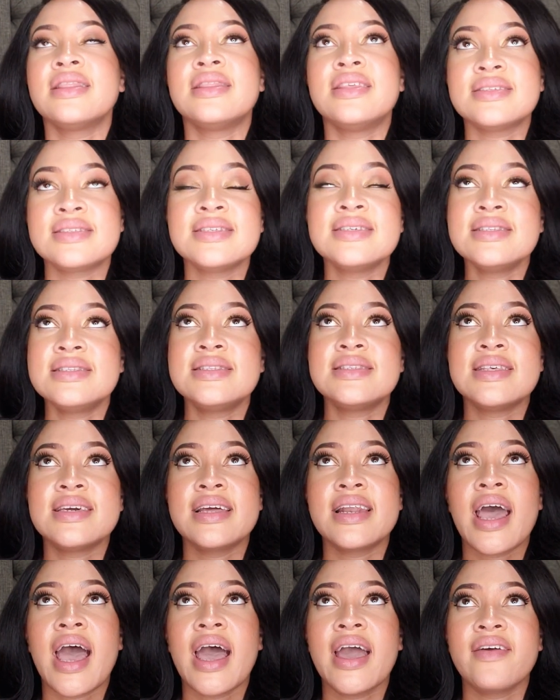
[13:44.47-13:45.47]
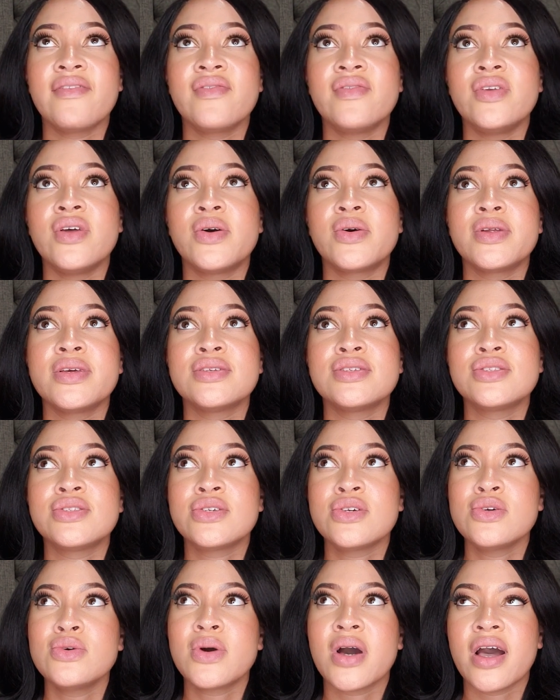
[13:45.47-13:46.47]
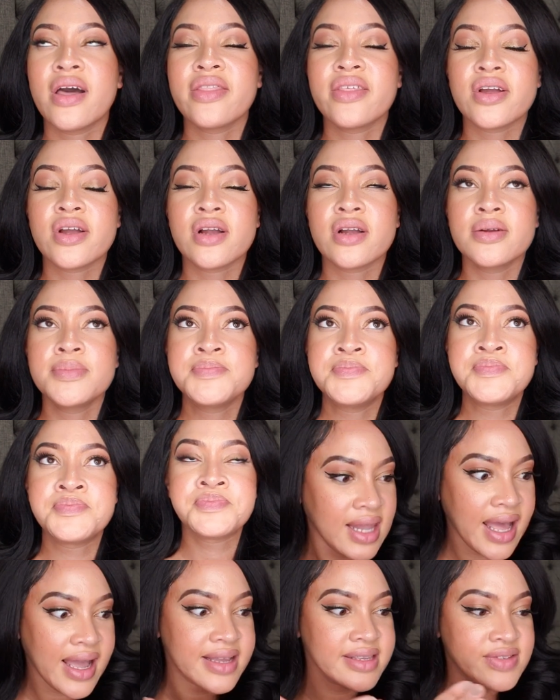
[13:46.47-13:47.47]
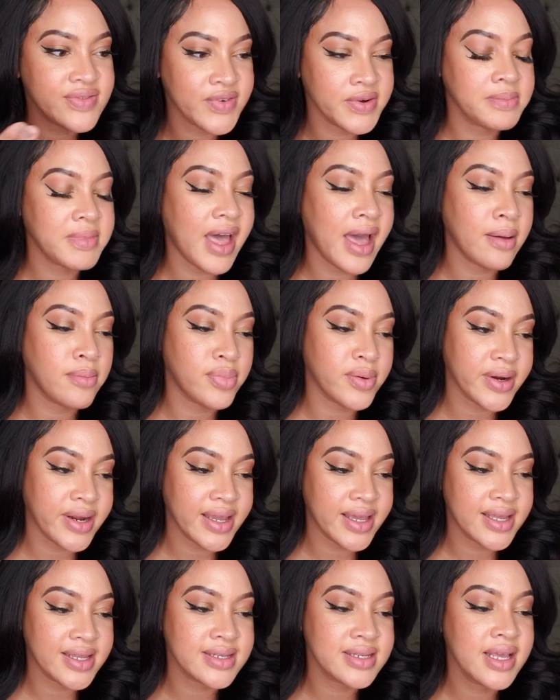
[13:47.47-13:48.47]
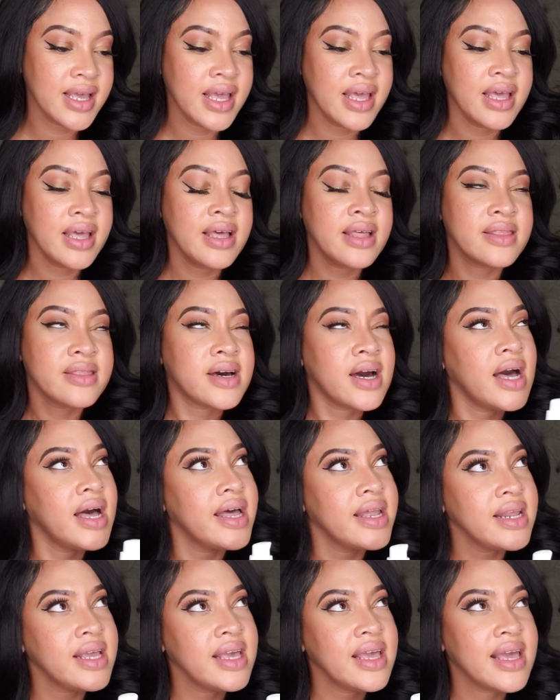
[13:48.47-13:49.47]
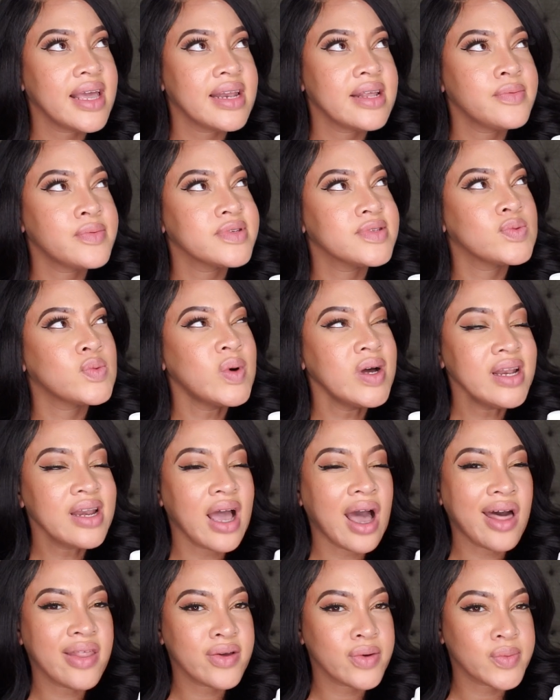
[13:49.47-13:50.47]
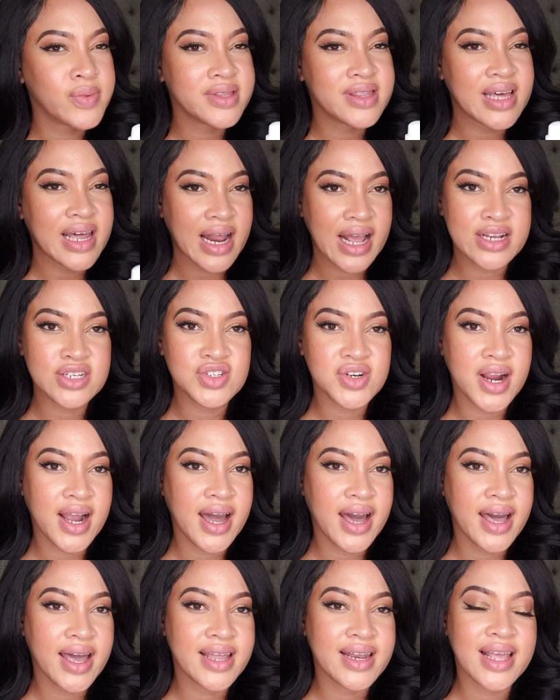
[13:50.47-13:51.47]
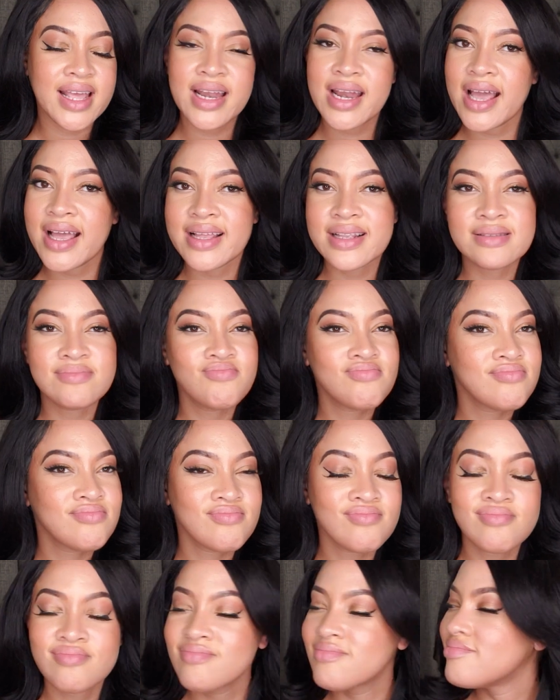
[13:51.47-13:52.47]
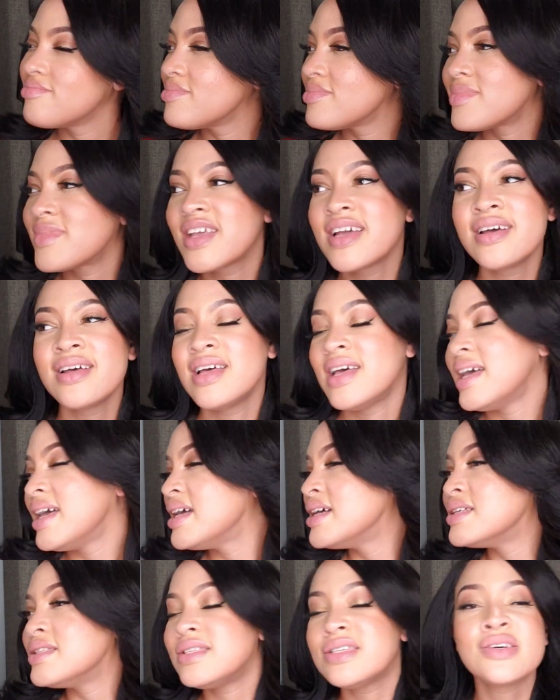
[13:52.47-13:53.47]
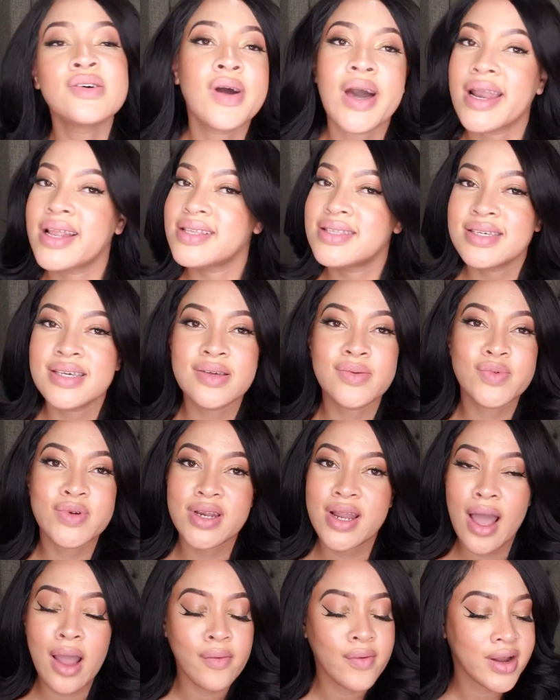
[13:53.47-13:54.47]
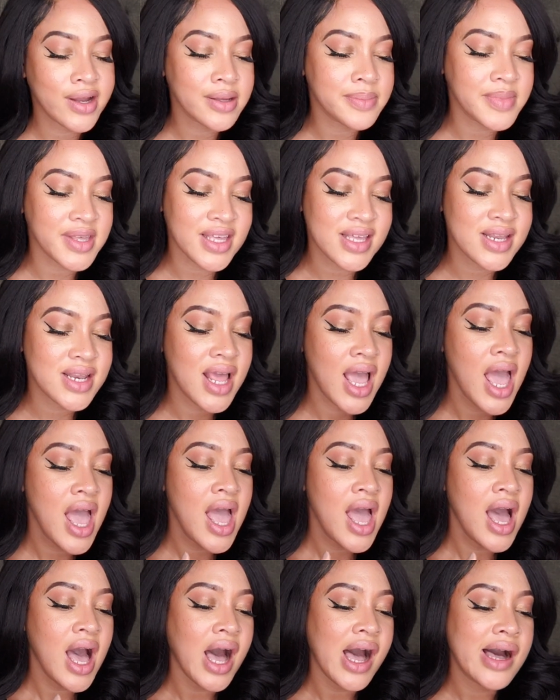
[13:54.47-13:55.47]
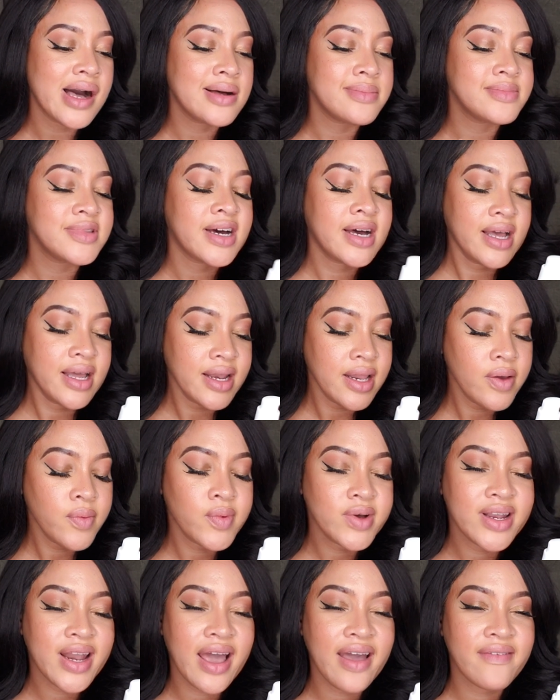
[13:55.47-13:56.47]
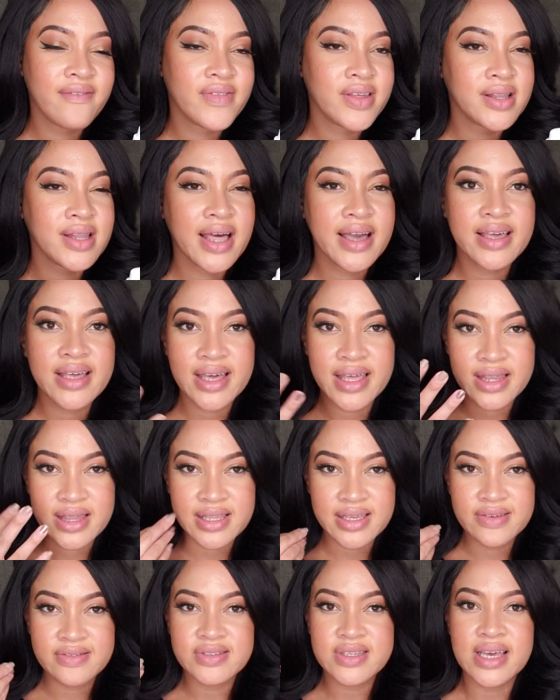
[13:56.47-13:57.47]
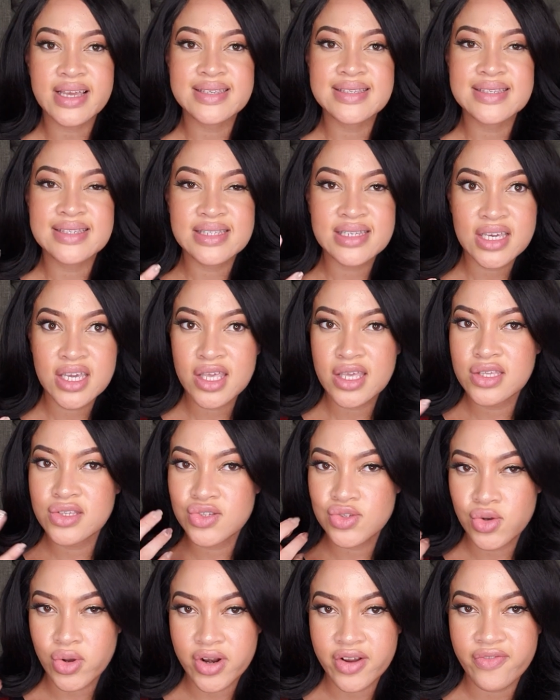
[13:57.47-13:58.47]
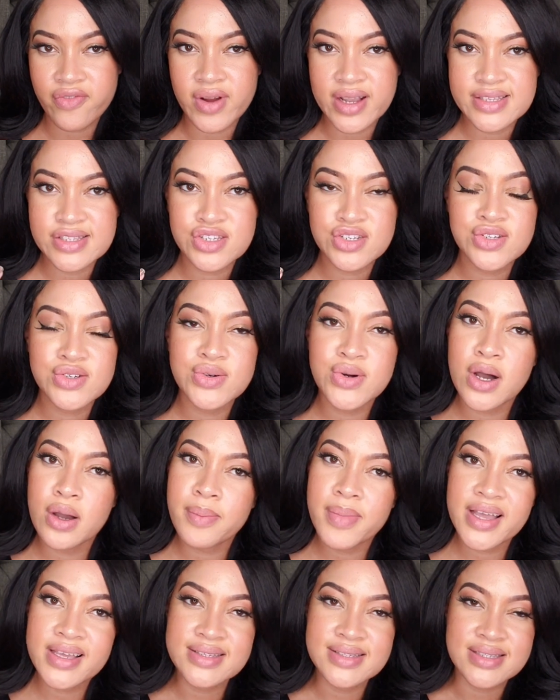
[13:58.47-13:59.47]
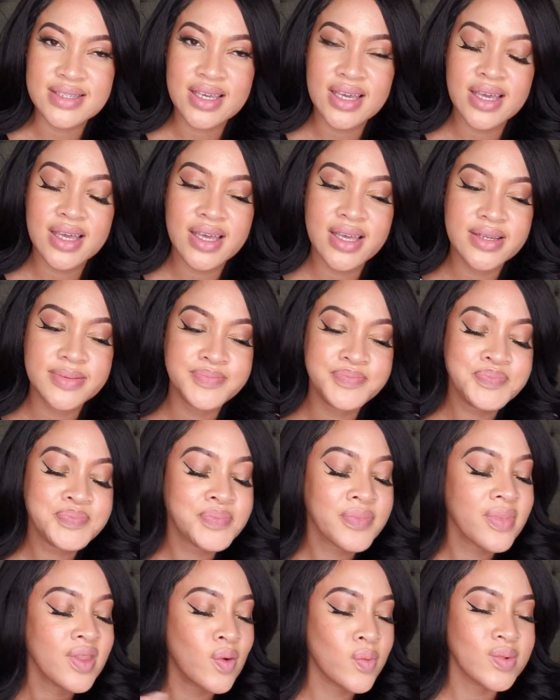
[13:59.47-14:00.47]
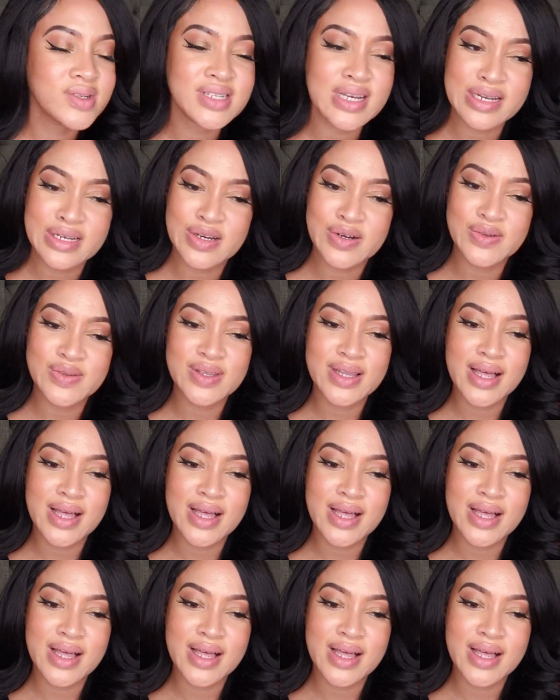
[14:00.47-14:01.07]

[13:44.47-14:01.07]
Since then, I've noticed 2 other lines from that brand, the honey, and it was one other one that I tried, and I 2 out of 10 would not recommend. The honey one, I feel like it leaves a sticky sort of residue on my skin, which I don't